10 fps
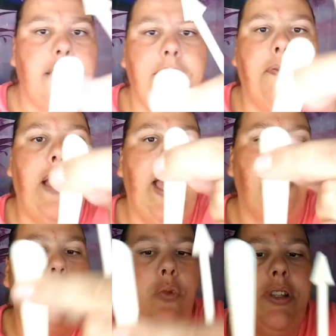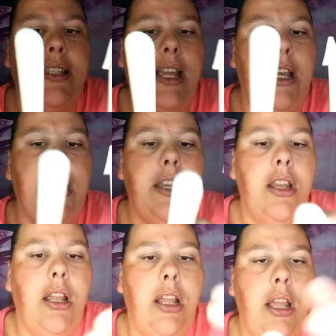is flat on one side
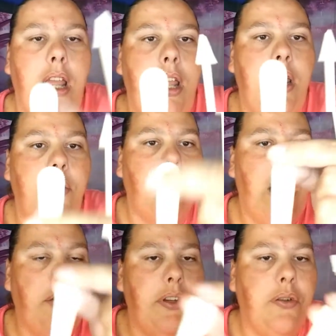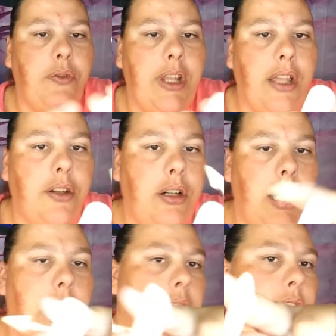and rounded on the other
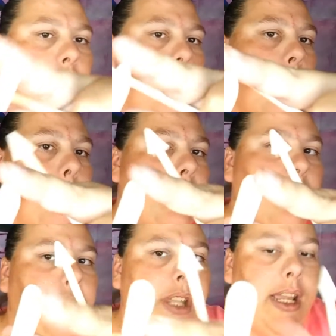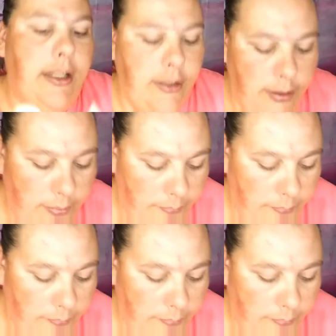and sculpted on the end.